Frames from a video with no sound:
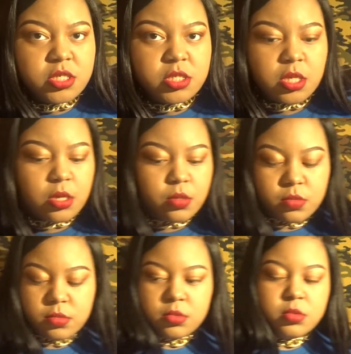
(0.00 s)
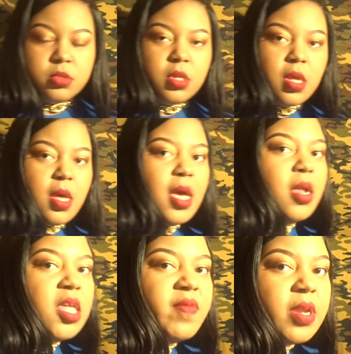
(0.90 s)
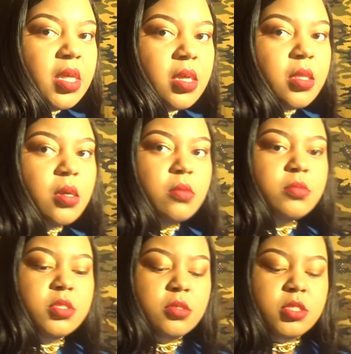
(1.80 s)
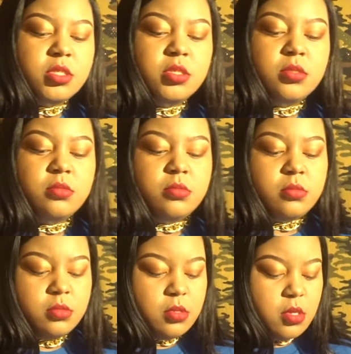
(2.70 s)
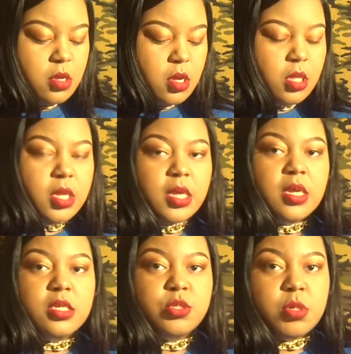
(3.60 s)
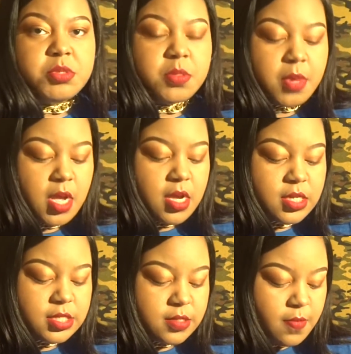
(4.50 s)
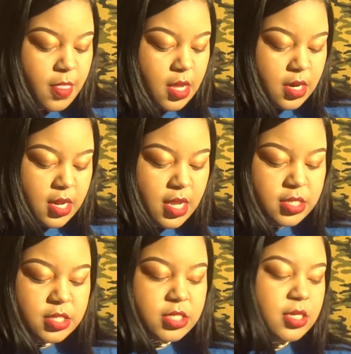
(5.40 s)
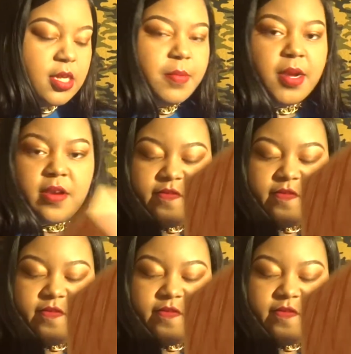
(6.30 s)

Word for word: So I'll leave a link though. So just look in the description box Next is another pair of